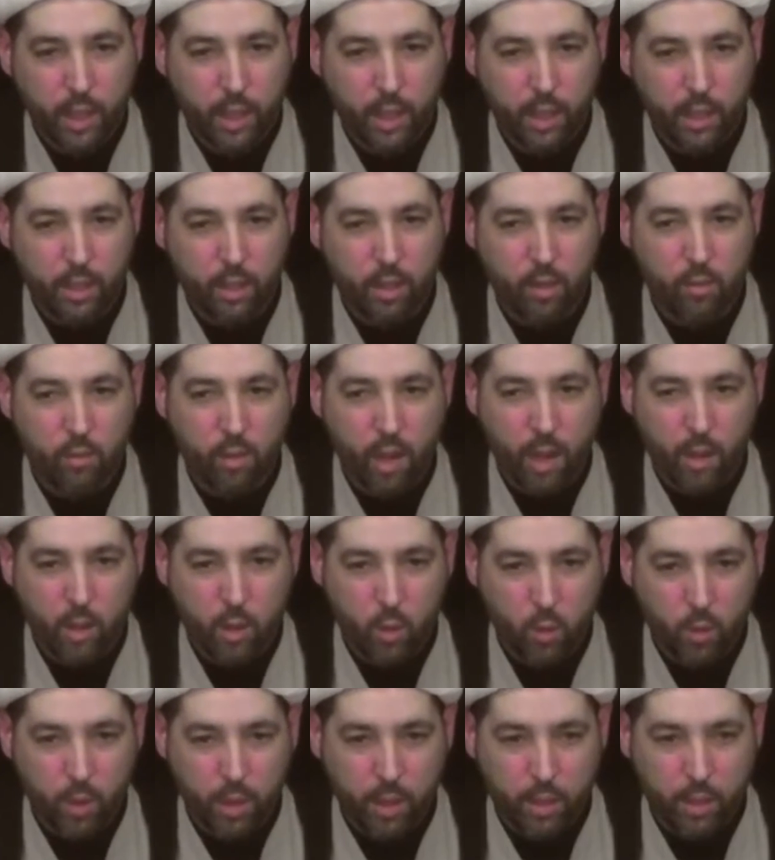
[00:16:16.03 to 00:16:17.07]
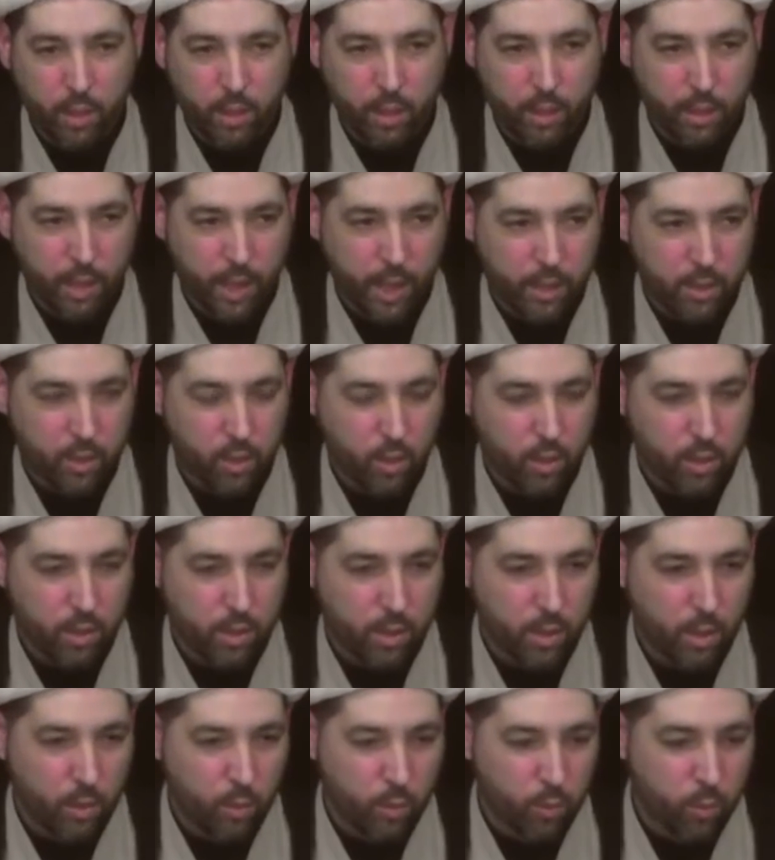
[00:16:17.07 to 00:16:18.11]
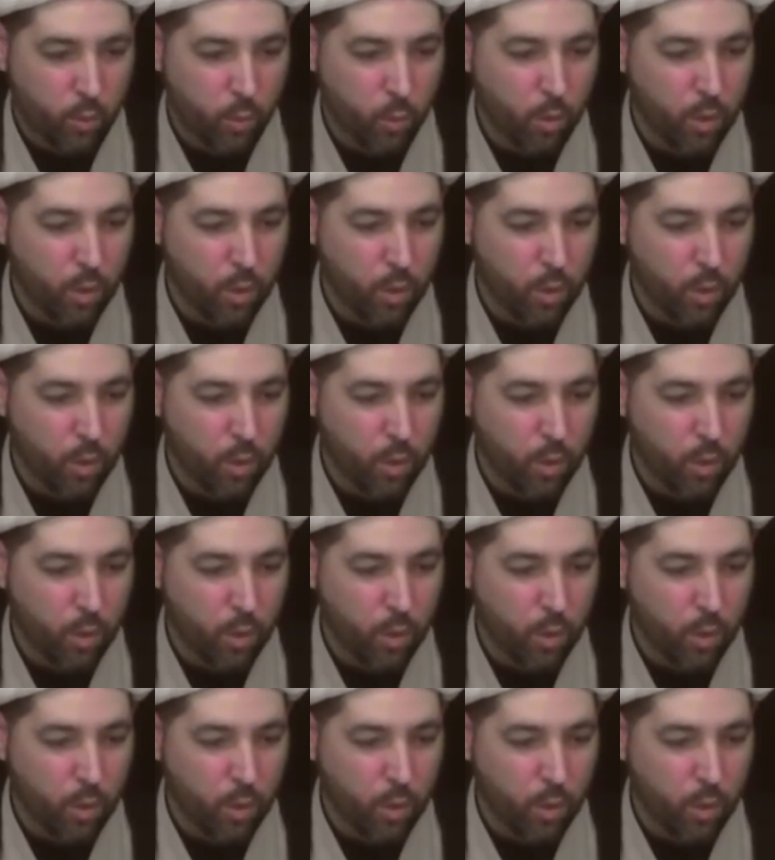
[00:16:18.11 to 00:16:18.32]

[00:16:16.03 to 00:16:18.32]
and evaluate it and ask ourselves,